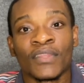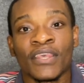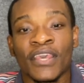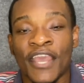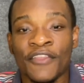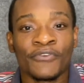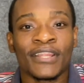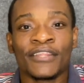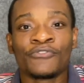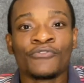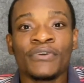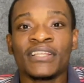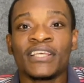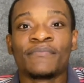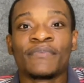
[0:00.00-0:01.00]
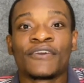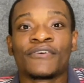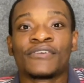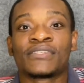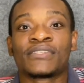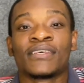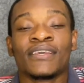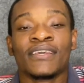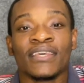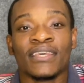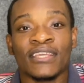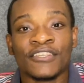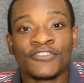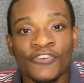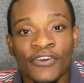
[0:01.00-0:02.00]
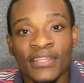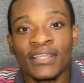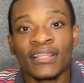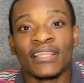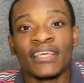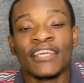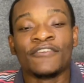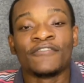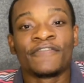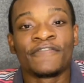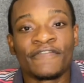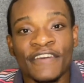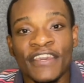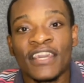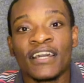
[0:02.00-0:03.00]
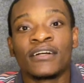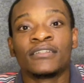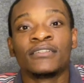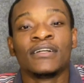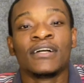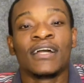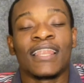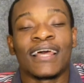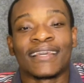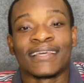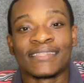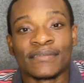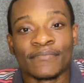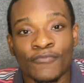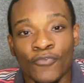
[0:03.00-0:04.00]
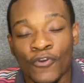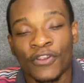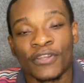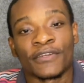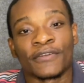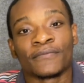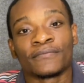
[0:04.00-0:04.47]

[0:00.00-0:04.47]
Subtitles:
And you're not doing it because internally you feel like it's a burden.